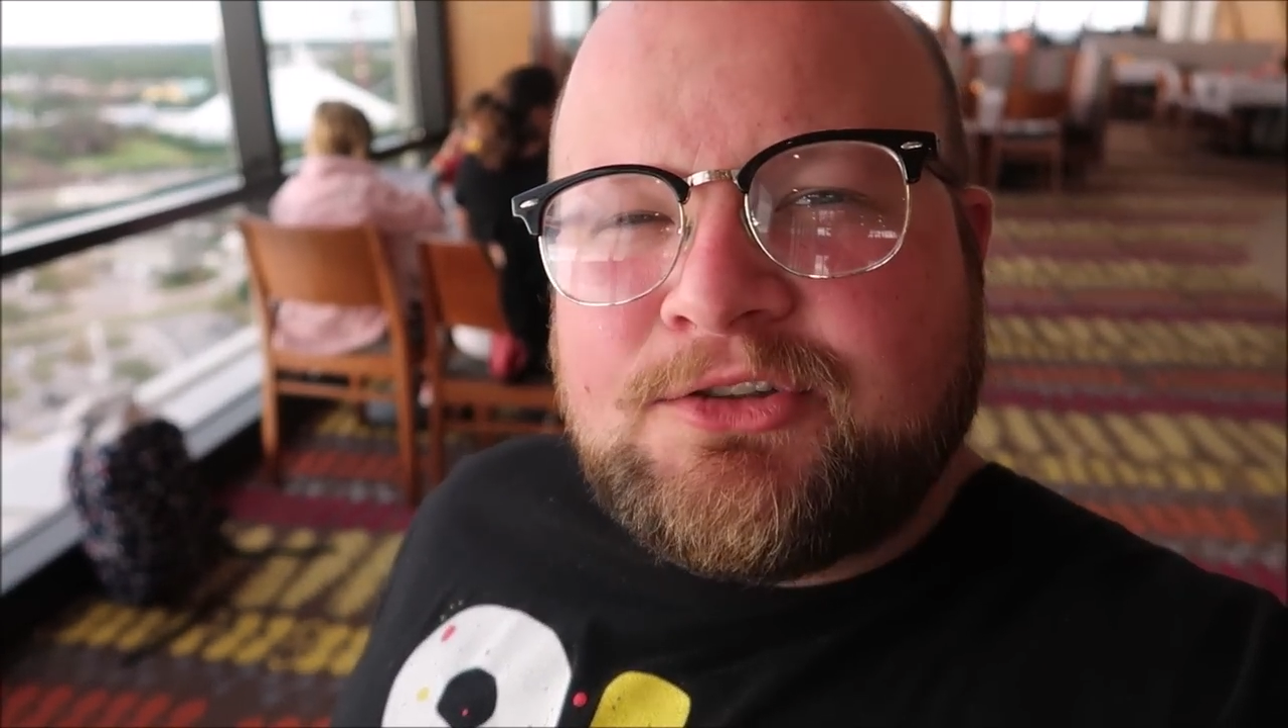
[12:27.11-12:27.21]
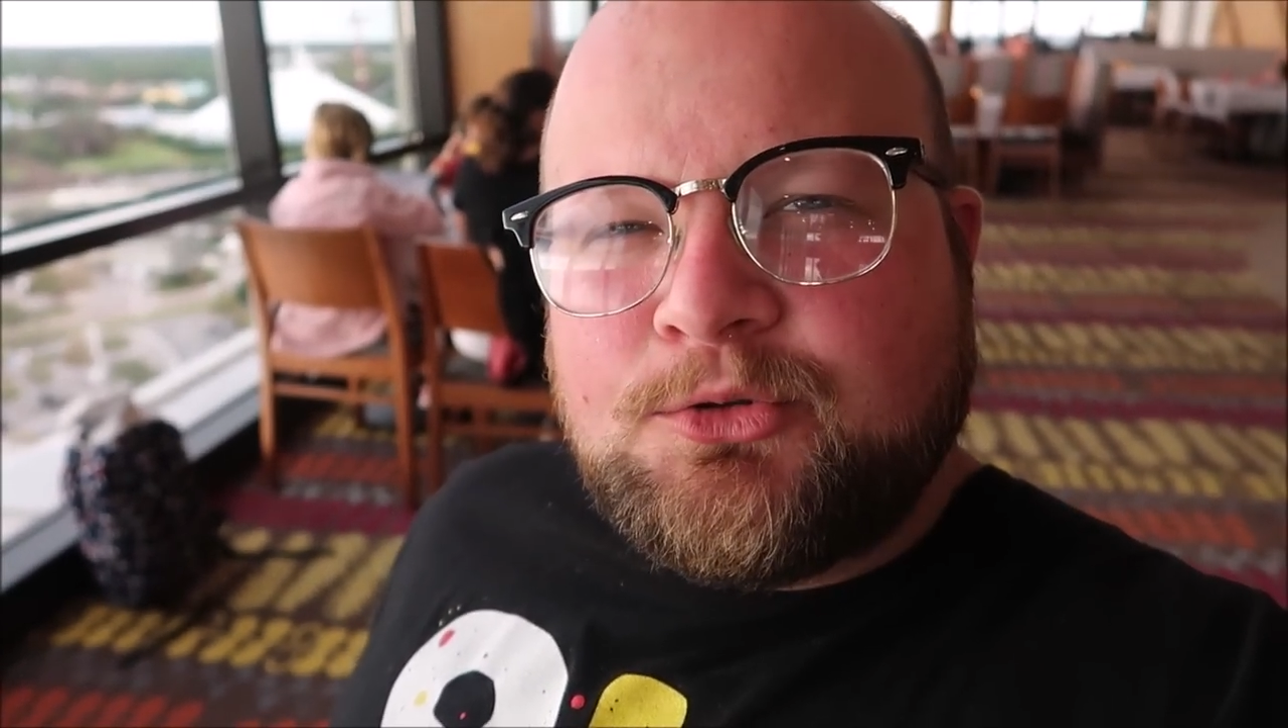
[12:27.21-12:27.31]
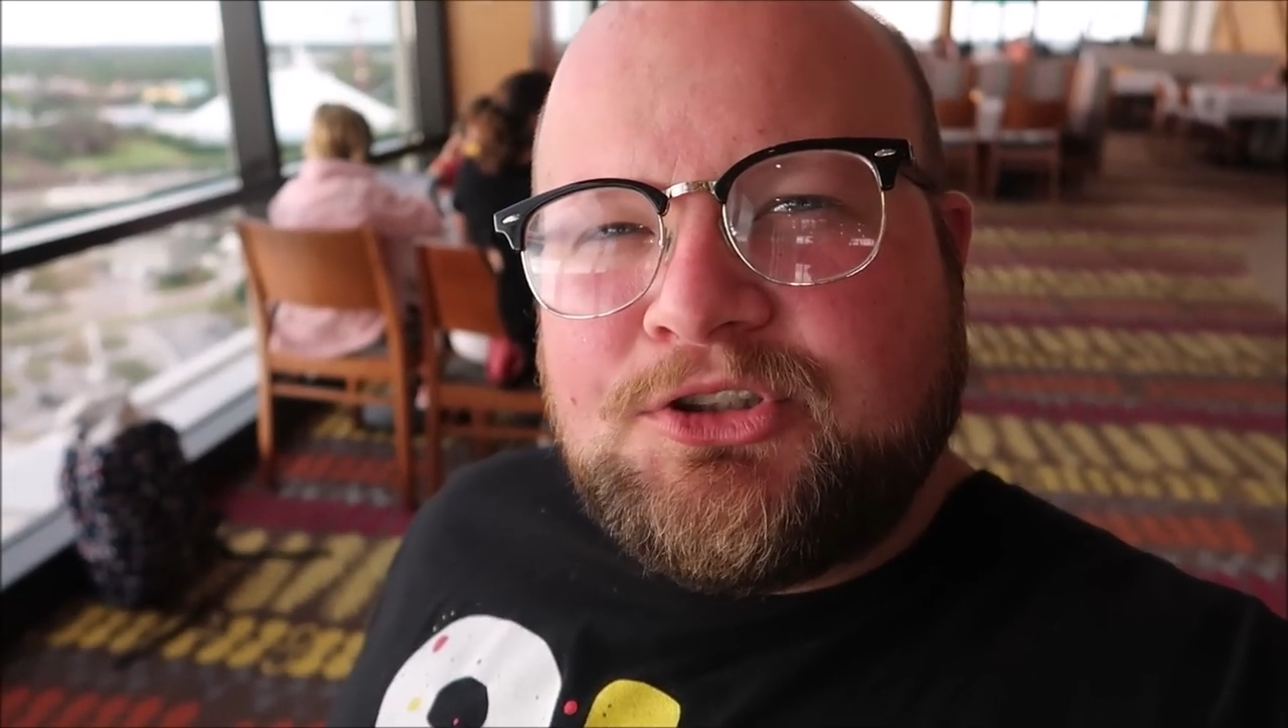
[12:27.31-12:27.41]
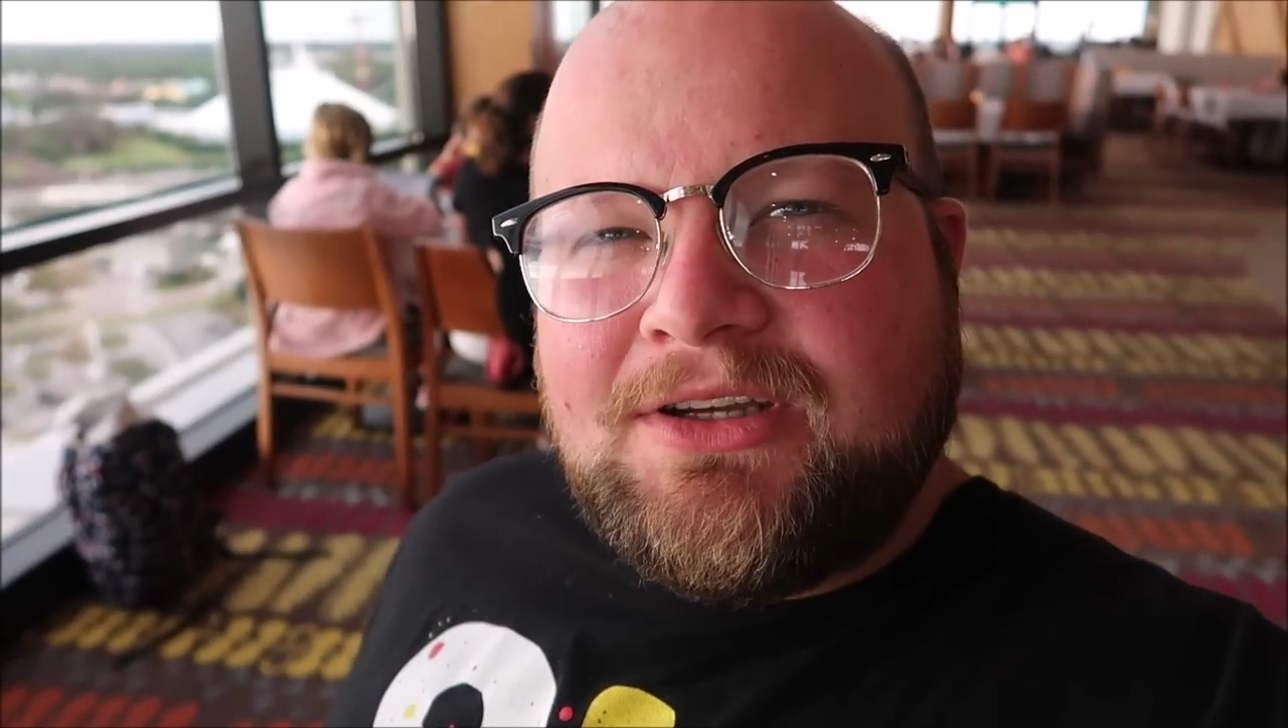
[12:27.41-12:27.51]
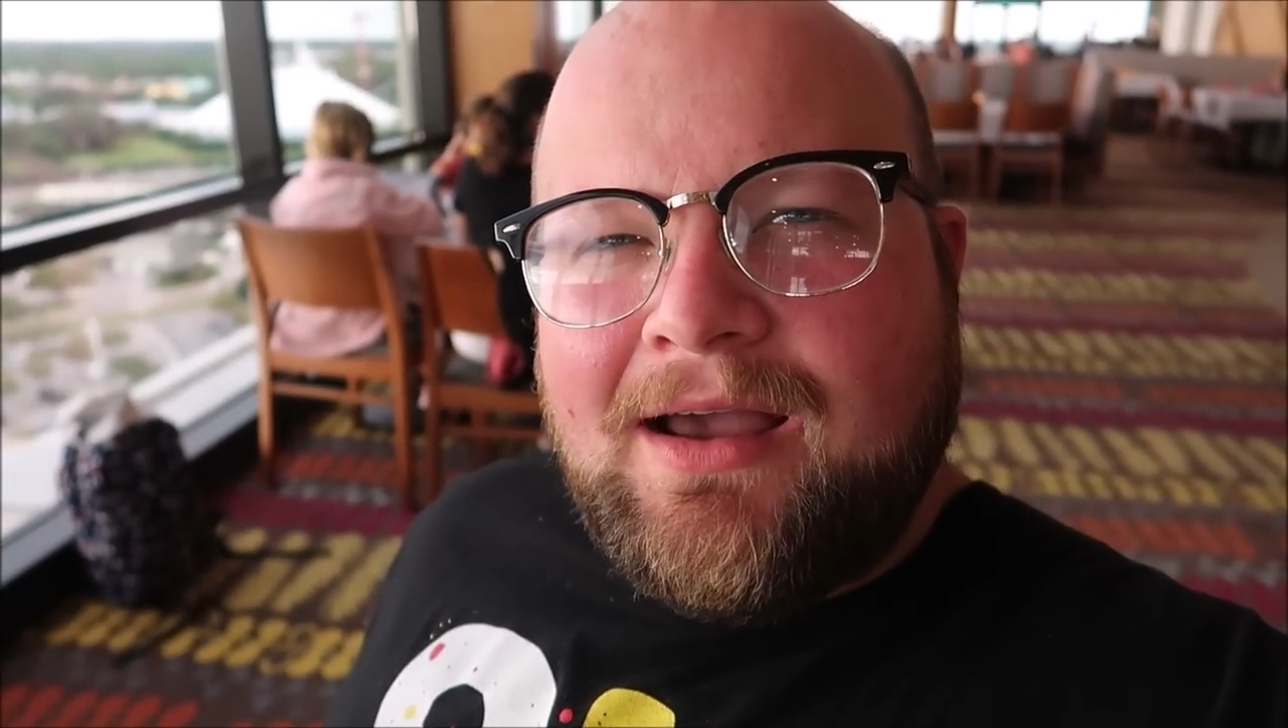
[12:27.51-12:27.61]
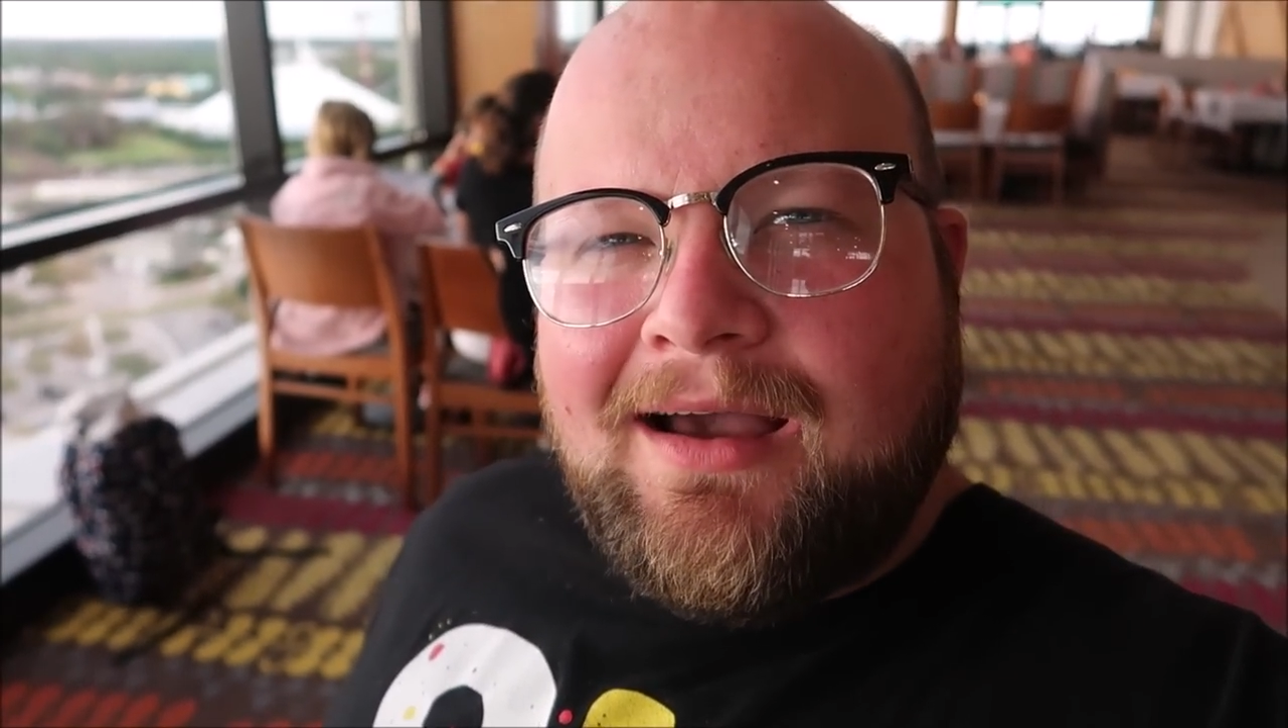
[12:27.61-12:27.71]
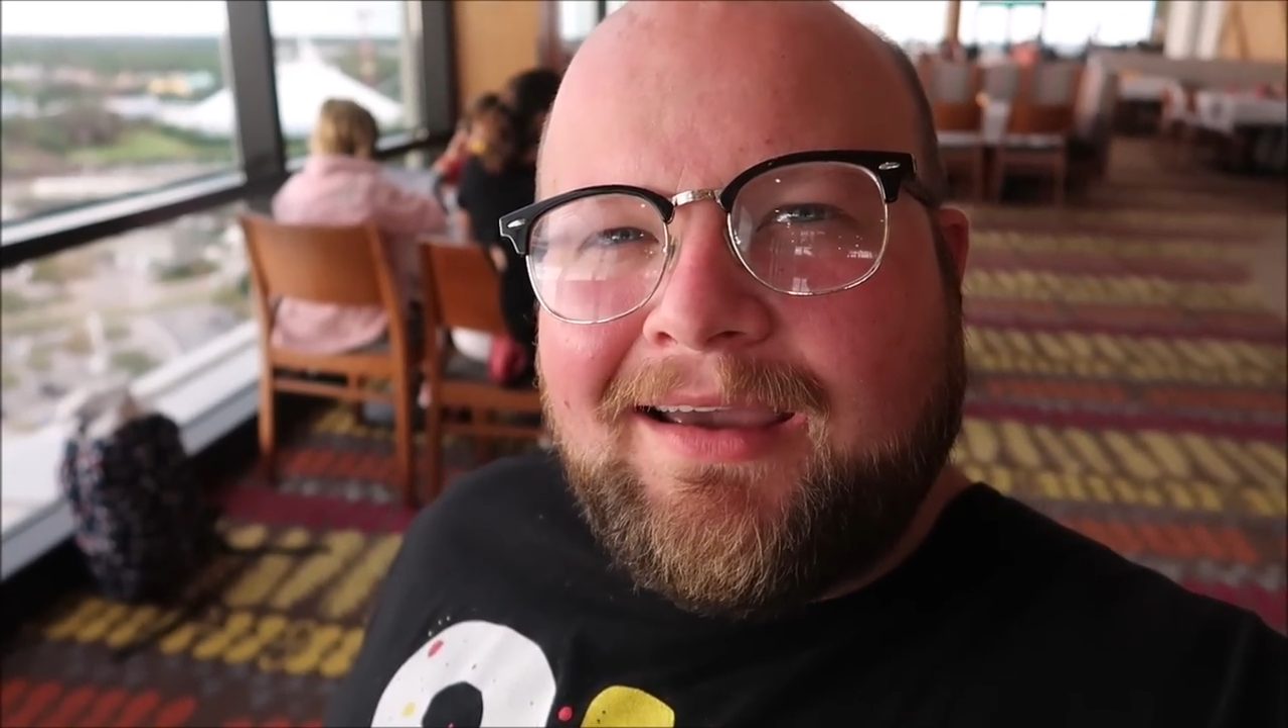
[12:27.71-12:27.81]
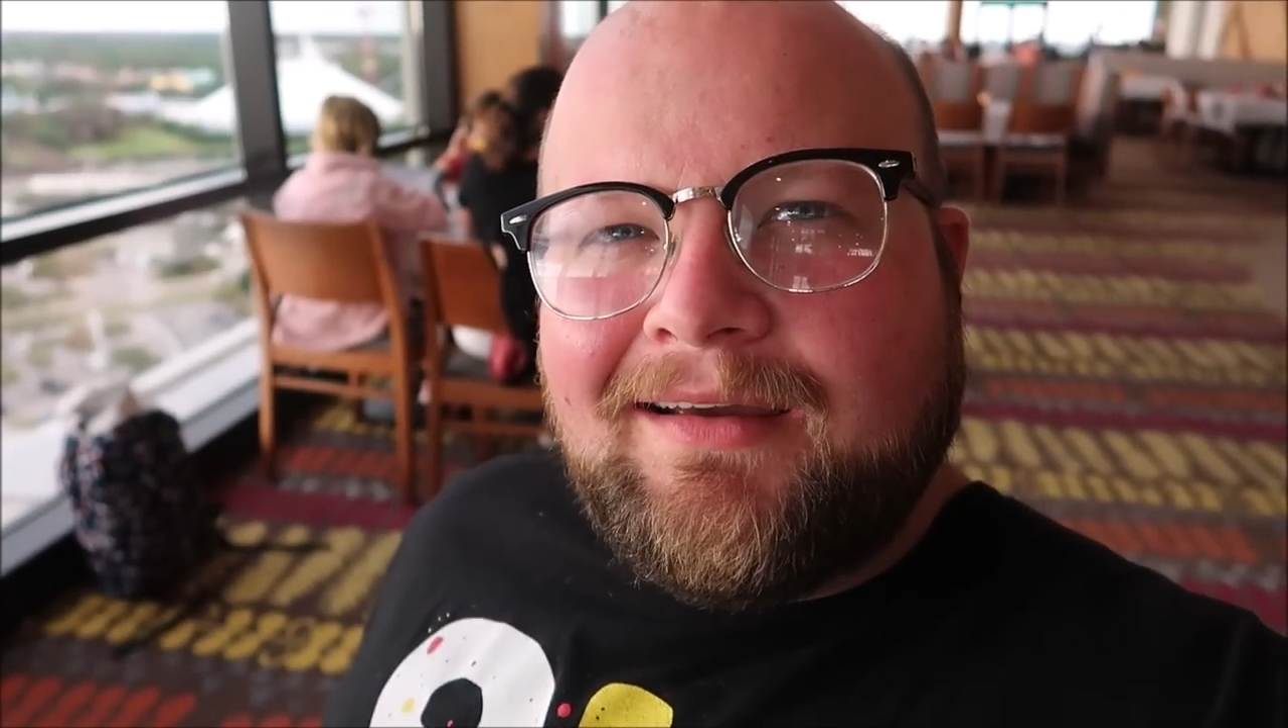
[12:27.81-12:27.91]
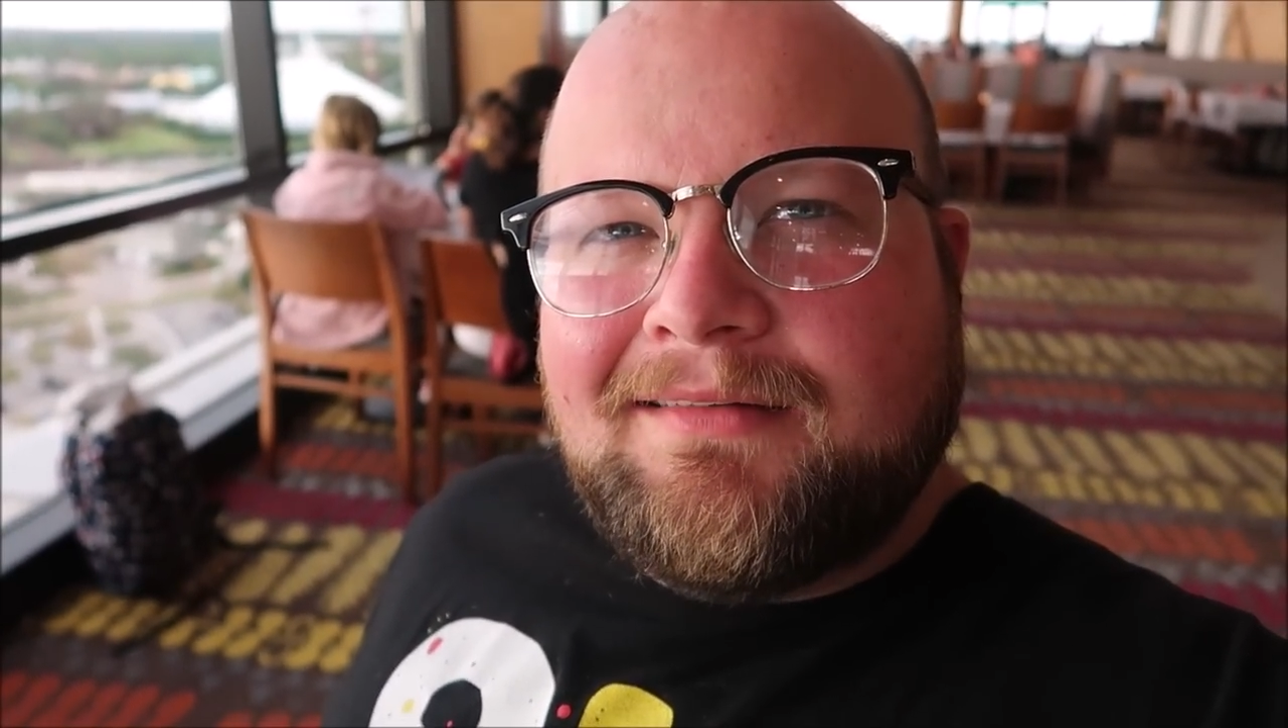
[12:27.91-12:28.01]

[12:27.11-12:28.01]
sushi guy.